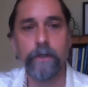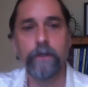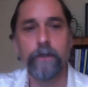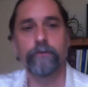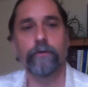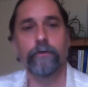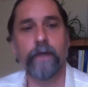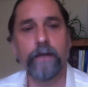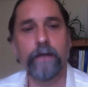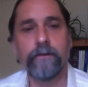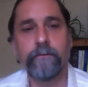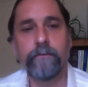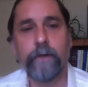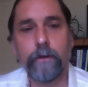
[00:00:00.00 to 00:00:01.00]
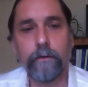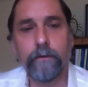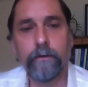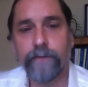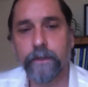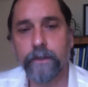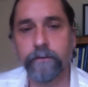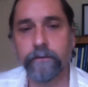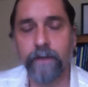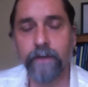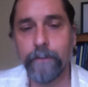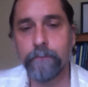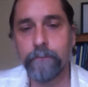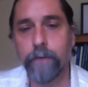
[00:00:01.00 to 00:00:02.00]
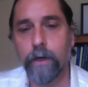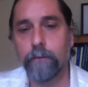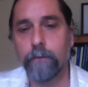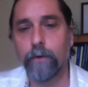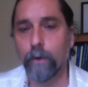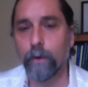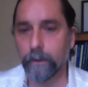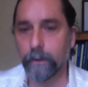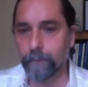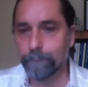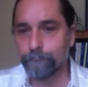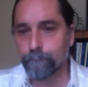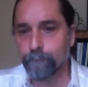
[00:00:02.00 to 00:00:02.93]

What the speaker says: So the antiviral effect of lemon balm oil